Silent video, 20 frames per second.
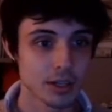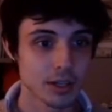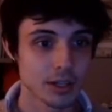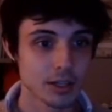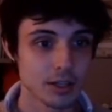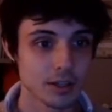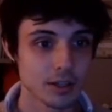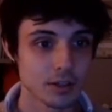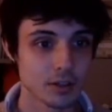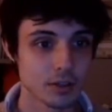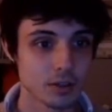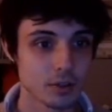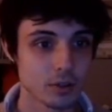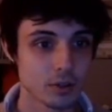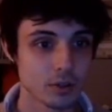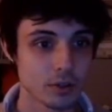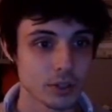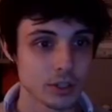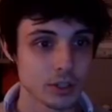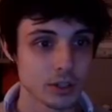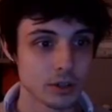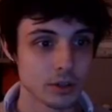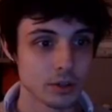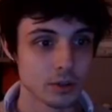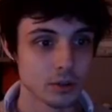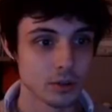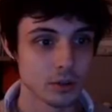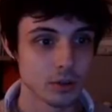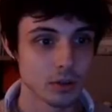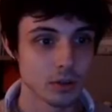He can do,
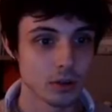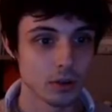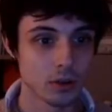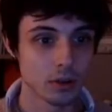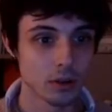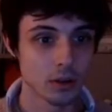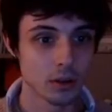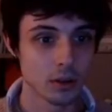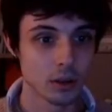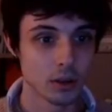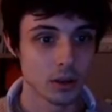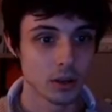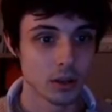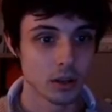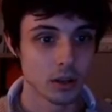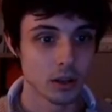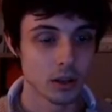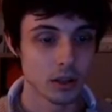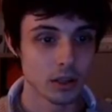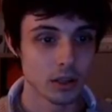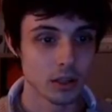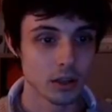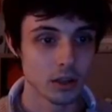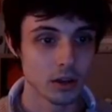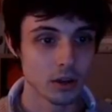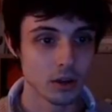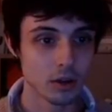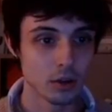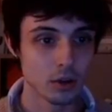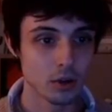a
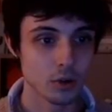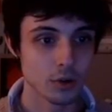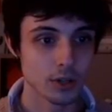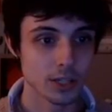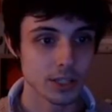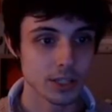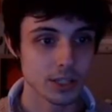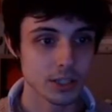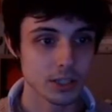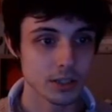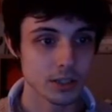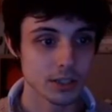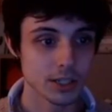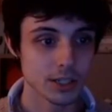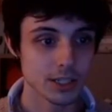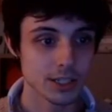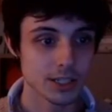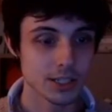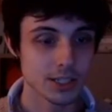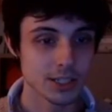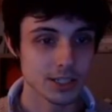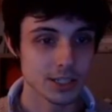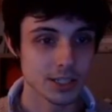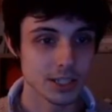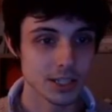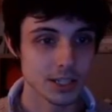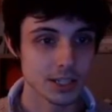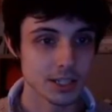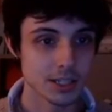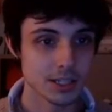low. It's a decent
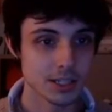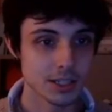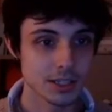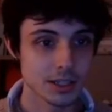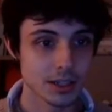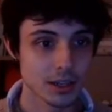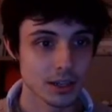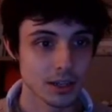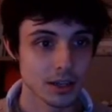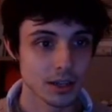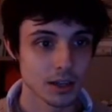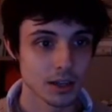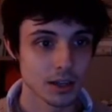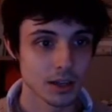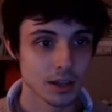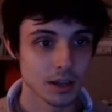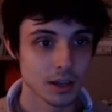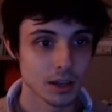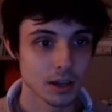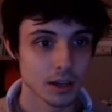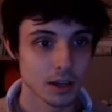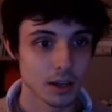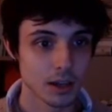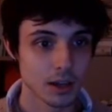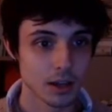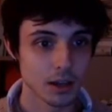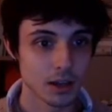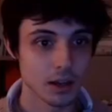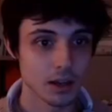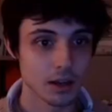stance.
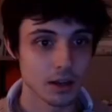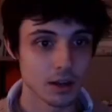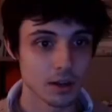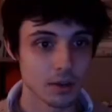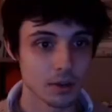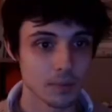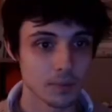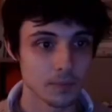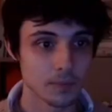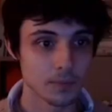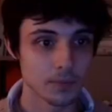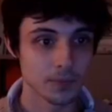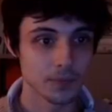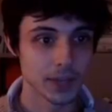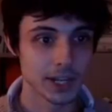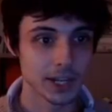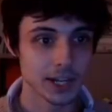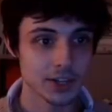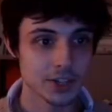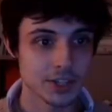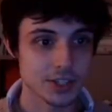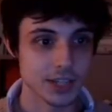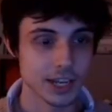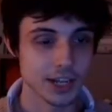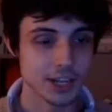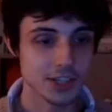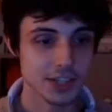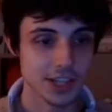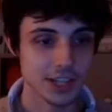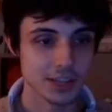And I just
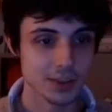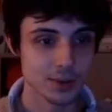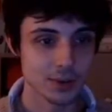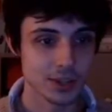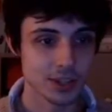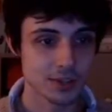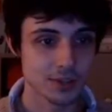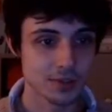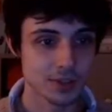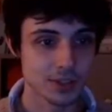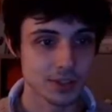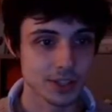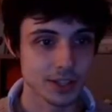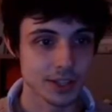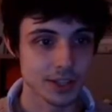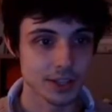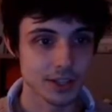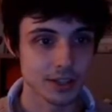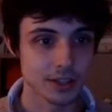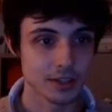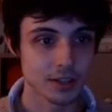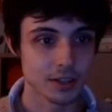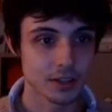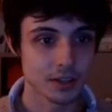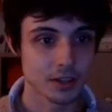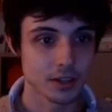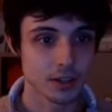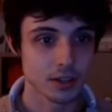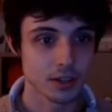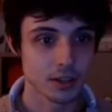like the way this feels. I think
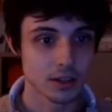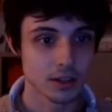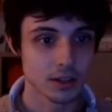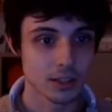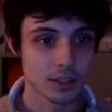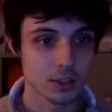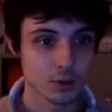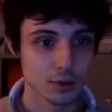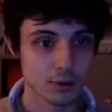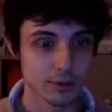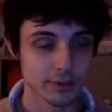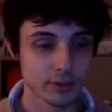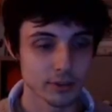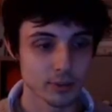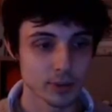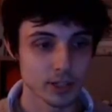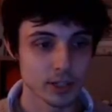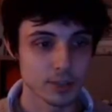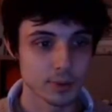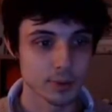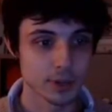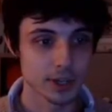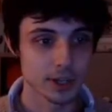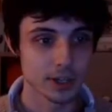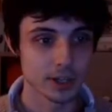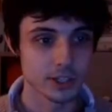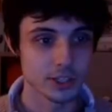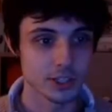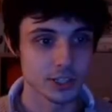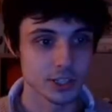it's one of my favorite parts about
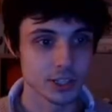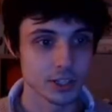Heihachi.